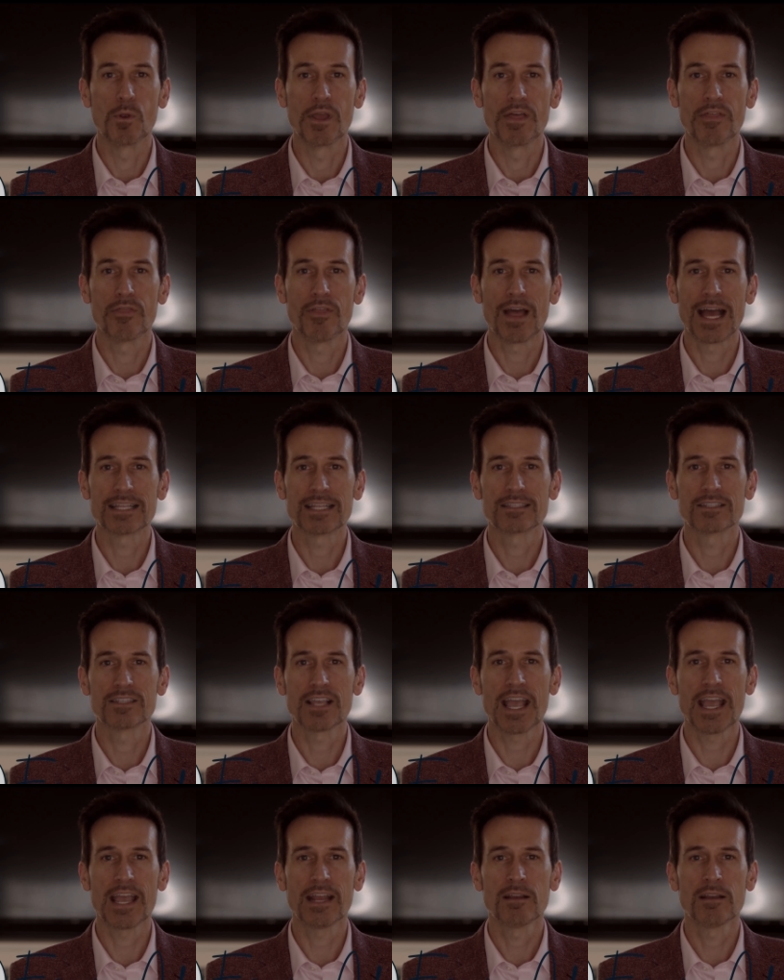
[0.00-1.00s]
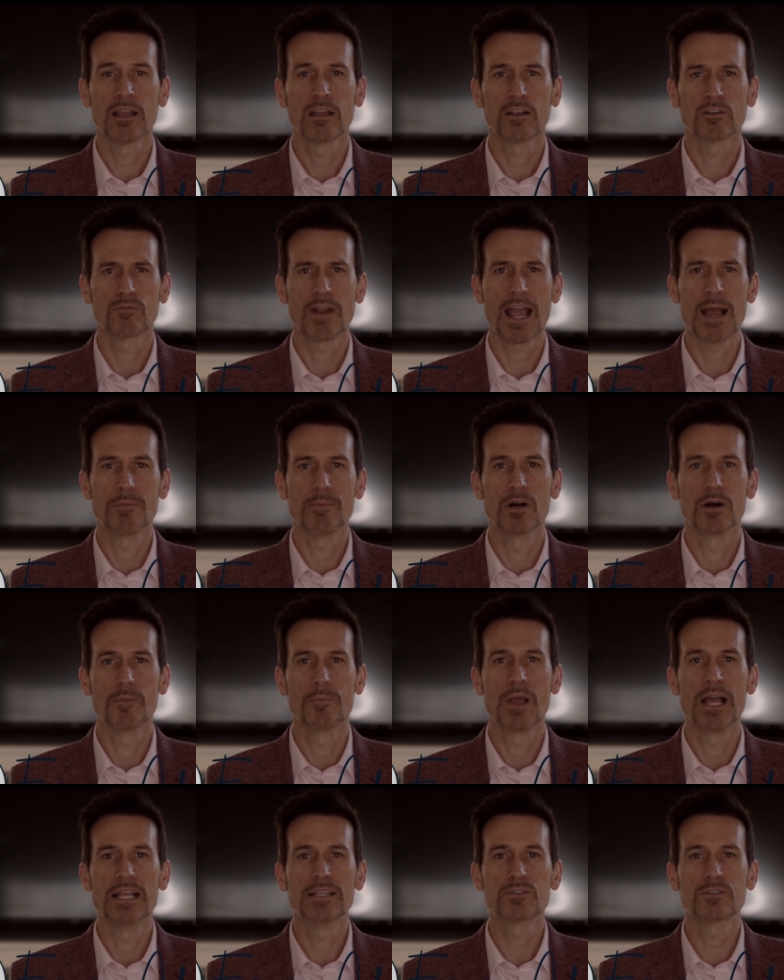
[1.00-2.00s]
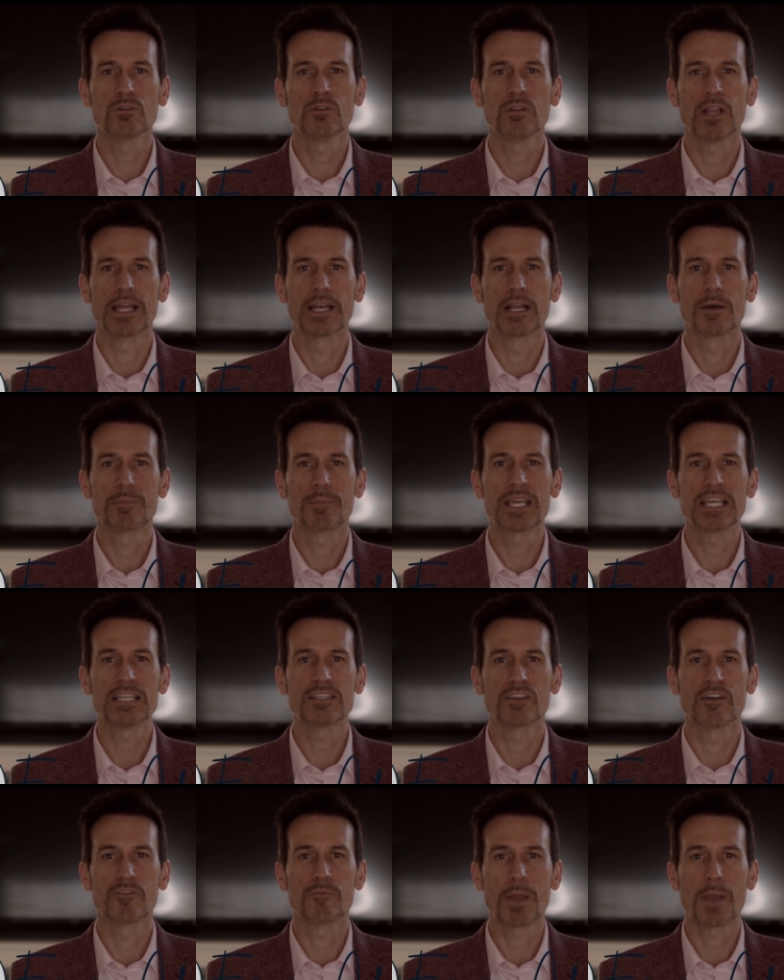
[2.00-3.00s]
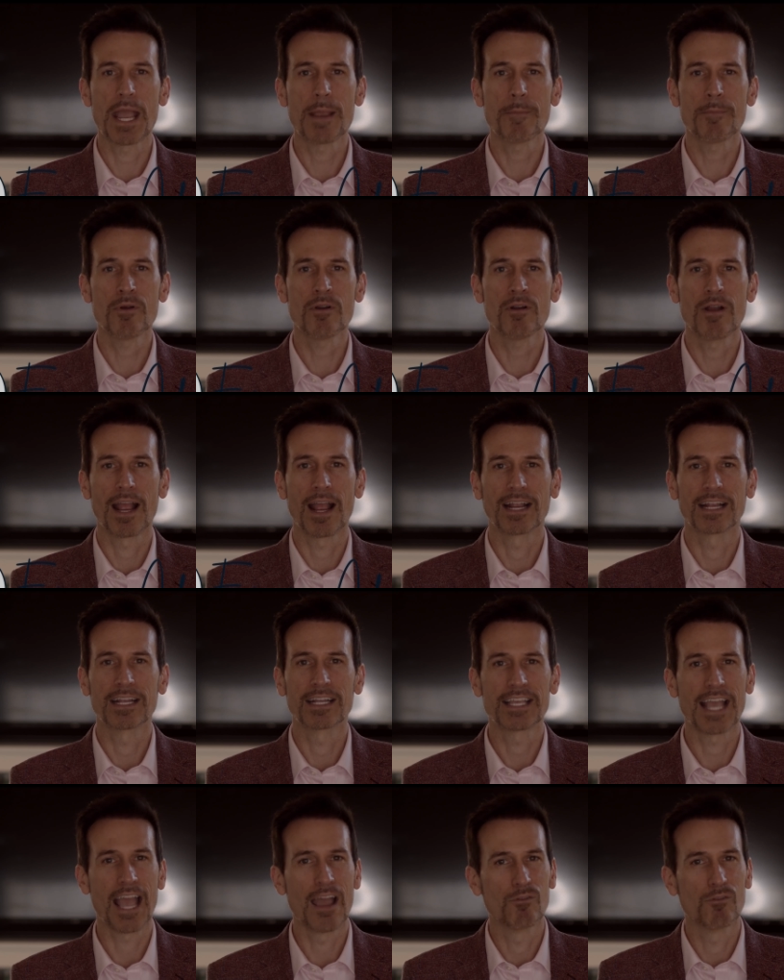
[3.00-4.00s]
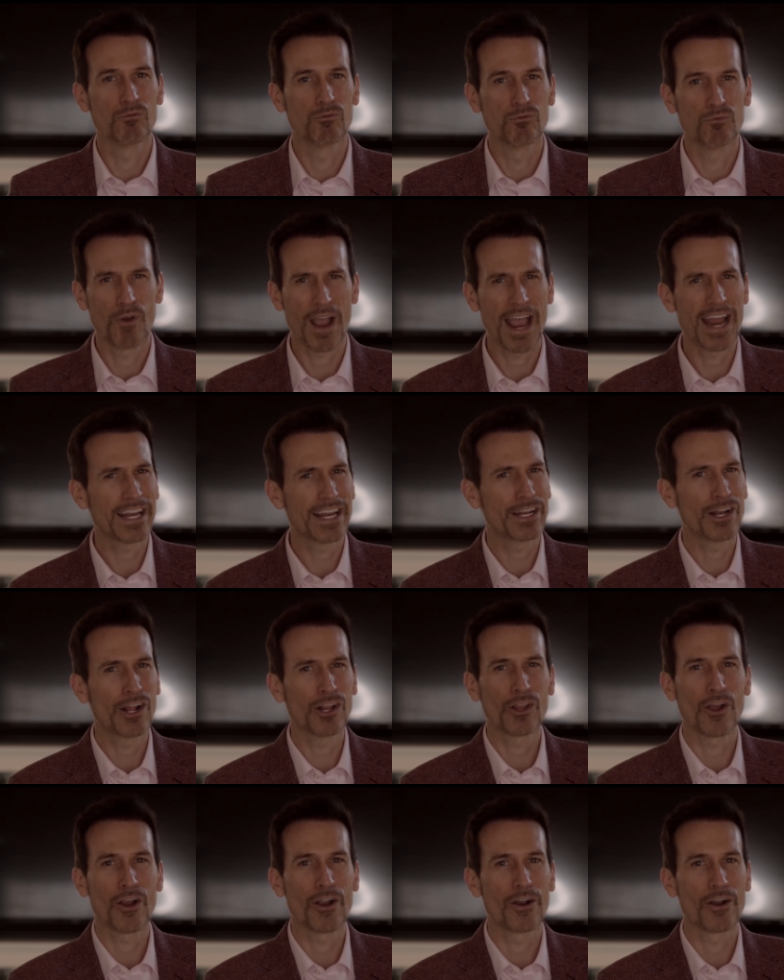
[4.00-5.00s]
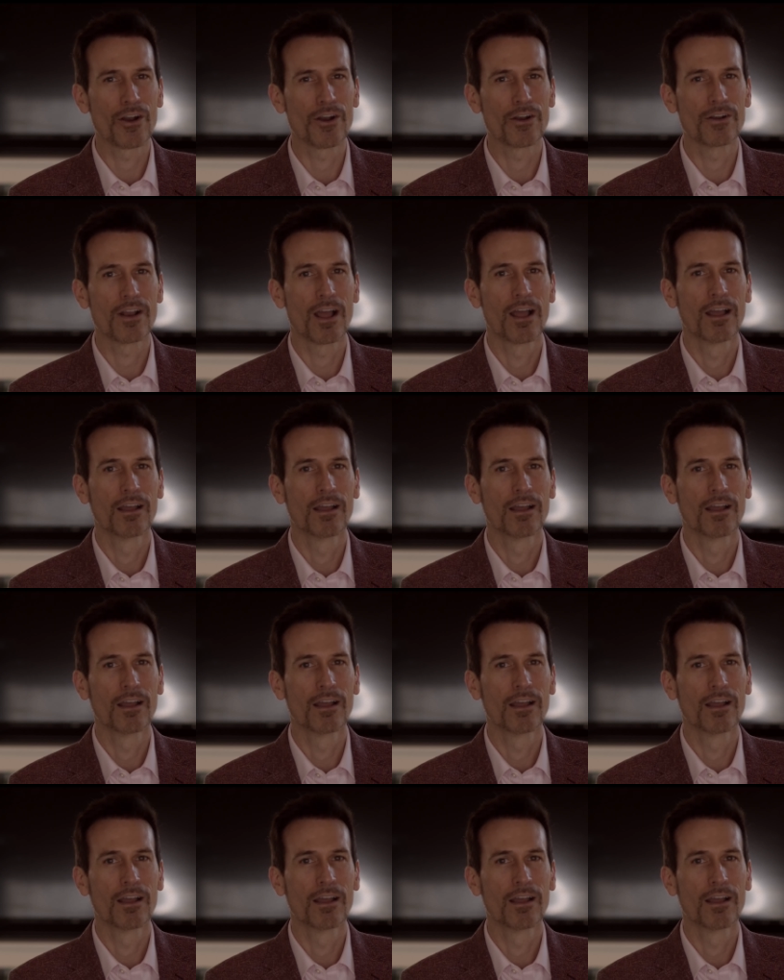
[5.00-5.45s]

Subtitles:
With that said, grab a pencil and a piece of paper and get ready to learn.